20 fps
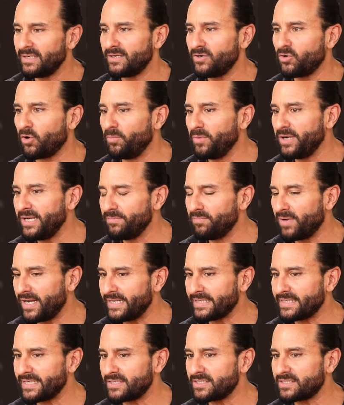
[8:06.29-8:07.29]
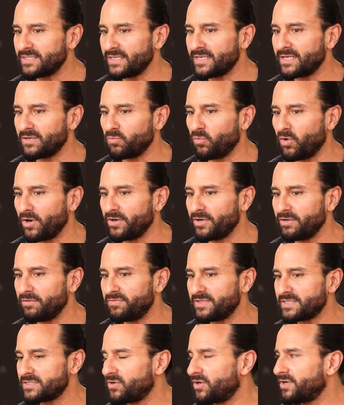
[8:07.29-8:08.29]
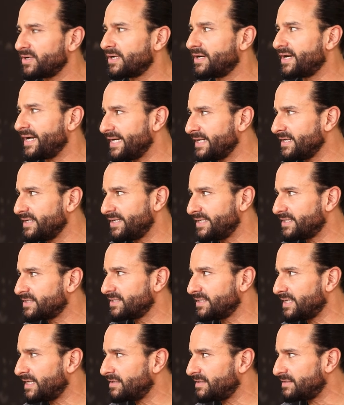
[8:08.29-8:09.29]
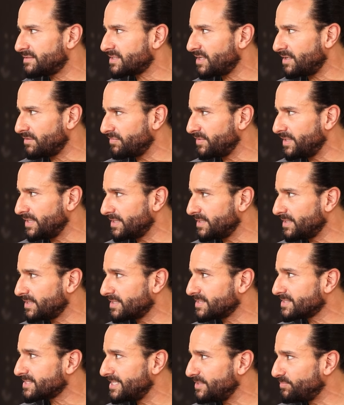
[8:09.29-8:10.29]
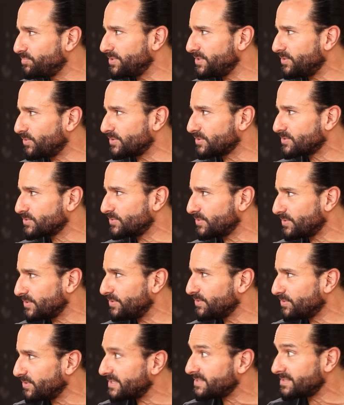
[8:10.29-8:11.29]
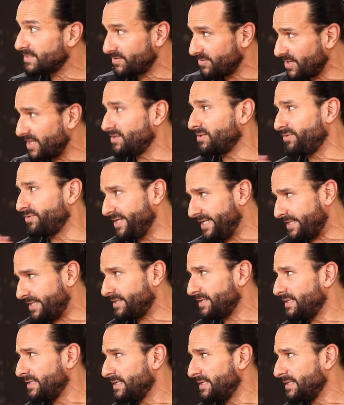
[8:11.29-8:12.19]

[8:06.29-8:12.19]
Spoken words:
Normally, my attention can wander. If it's not a great narration, I start feeling a little sleepy also. You know, I said, rather read.